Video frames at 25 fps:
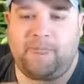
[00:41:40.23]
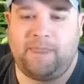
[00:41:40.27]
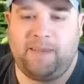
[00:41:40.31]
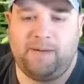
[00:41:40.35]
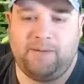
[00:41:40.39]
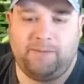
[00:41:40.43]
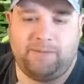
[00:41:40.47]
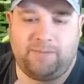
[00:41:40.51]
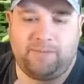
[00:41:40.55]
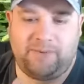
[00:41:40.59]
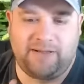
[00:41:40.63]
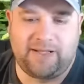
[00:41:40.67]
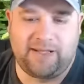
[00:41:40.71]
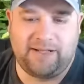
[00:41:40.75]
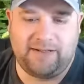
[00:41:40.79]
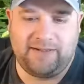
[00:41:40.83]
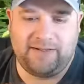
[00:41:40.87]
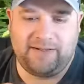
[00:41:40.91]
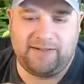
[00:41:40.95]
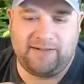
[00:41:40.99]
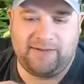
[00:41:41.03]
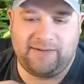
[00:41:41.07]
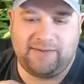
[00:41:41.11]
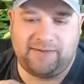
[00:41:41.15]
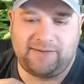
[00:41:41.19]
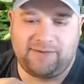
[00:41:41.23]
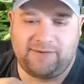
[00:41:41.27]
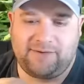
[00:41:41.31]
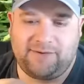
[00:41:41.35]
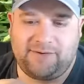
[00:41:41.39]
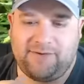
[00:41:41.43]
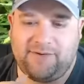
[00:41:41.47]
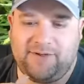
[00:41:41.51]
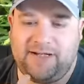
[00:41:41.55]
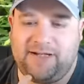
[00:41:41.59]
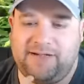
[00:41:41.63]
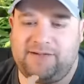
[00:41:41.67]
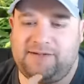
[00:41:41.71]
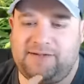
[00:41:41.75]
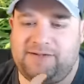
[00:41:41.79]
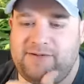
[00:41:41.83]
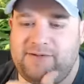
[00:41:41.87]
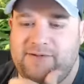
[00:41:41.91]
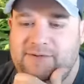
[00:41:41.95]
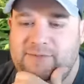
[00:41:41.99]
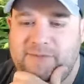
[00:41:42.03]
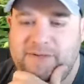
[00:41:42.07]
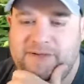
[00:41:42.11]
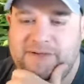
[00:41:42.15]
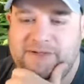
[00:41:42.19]
Platies create
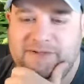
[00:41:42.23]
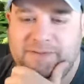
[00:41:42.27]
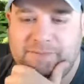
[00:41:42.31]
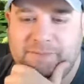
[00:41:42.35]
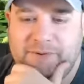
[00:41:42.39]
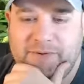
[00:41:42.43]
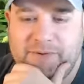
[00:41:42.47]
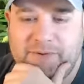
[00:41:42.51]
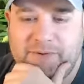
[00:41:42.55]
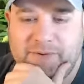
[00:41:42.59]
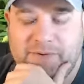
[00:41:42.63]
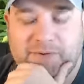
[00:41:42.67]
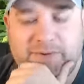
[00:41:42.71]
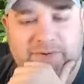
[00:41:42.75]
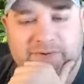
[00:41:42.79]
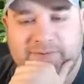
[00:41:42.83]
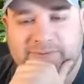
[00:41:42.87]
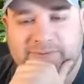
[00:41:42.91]
too much poo.